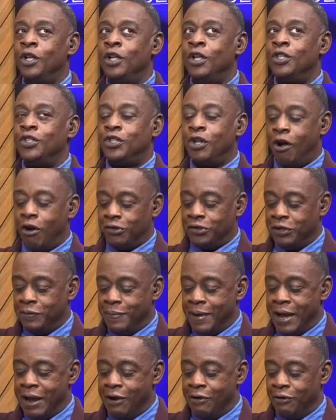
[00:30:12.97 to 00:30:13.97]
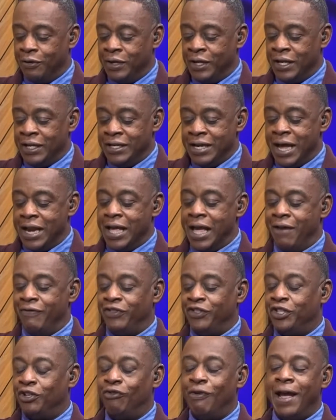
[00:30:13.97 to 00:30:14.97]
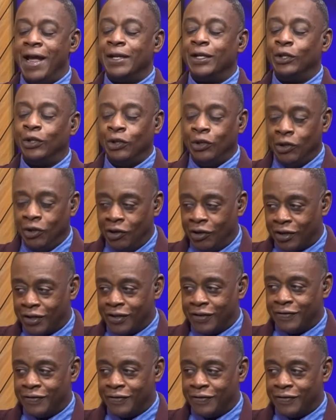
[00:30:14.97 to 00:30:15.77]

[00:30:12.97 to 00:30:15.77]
talked about not having the right look